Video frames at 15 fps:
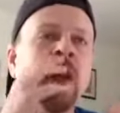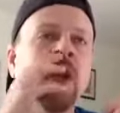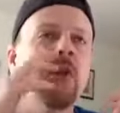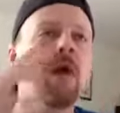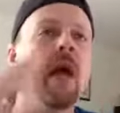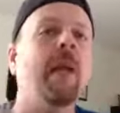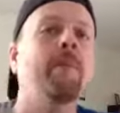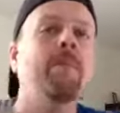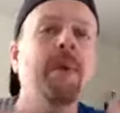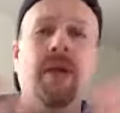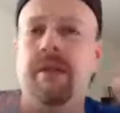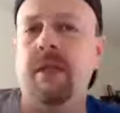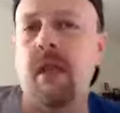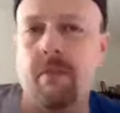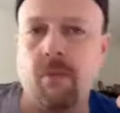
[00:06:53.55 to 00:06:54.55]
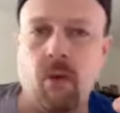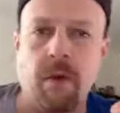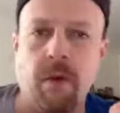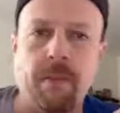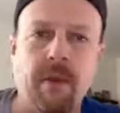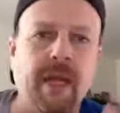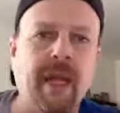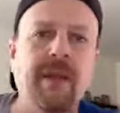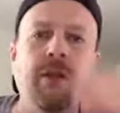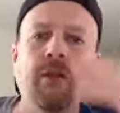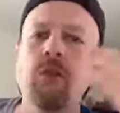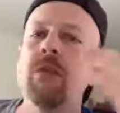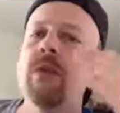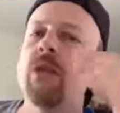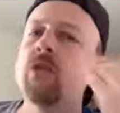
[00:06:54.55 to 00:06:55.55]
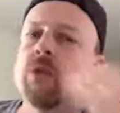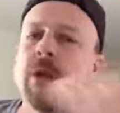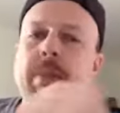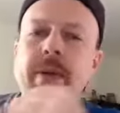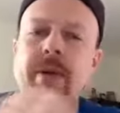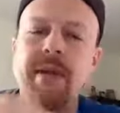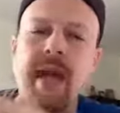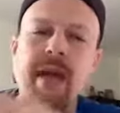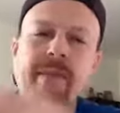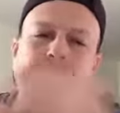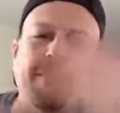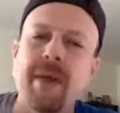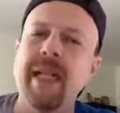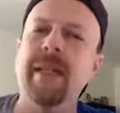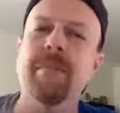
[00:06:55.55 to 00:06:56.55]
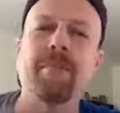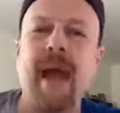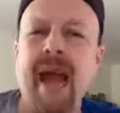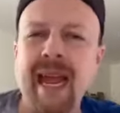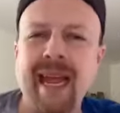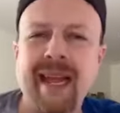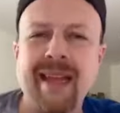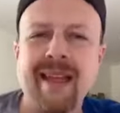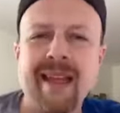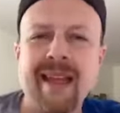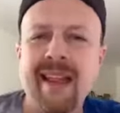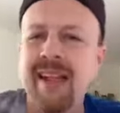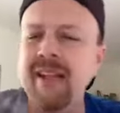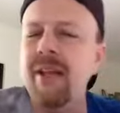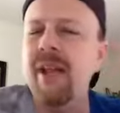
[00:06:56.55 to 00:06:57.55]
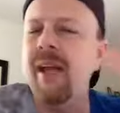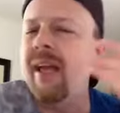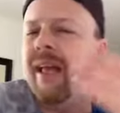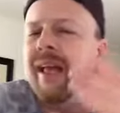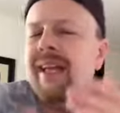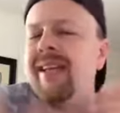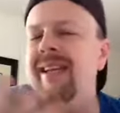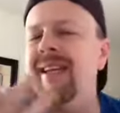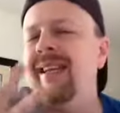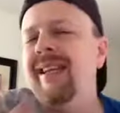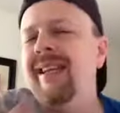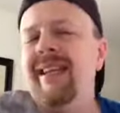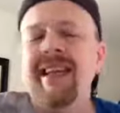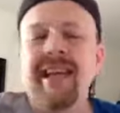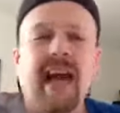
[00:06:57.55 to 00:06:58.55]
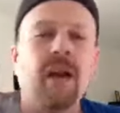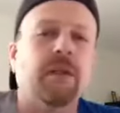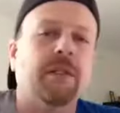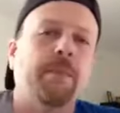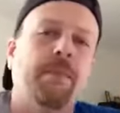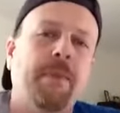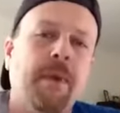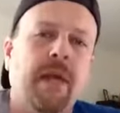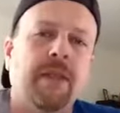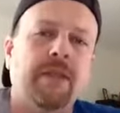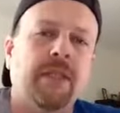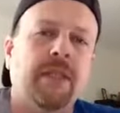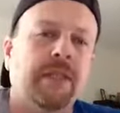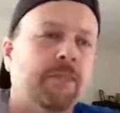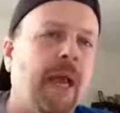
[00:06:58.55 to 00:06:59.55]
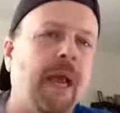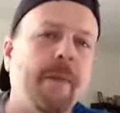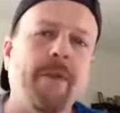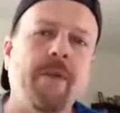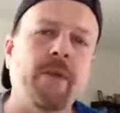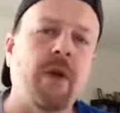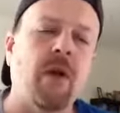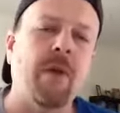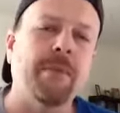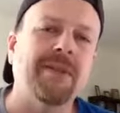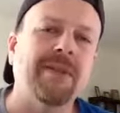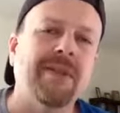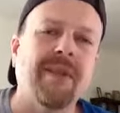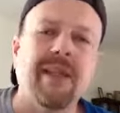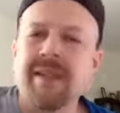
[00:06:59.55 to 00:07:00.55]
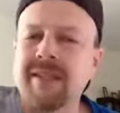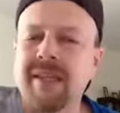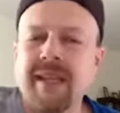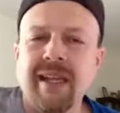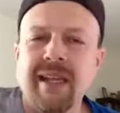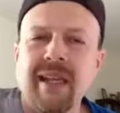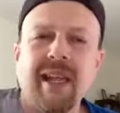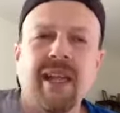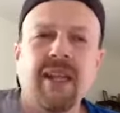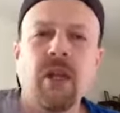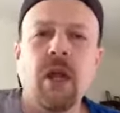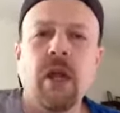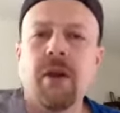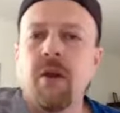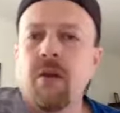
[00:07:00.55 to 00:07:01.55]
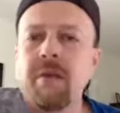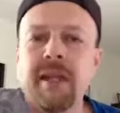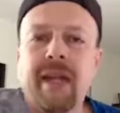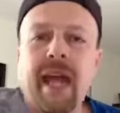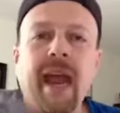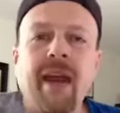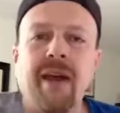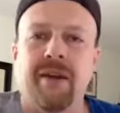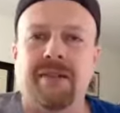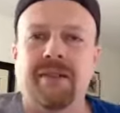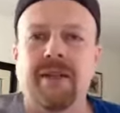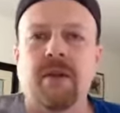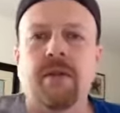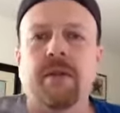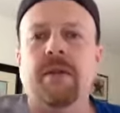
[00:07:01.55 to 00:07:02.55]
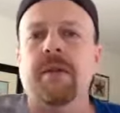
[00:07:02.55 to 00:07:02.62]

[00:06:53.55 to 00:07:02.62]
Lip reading: You got to build it up more, okay? You're doing this short period of time for Money in the Bank? Like I know it's a decent pay-per-view and all, but still, like, no one really cares. You know,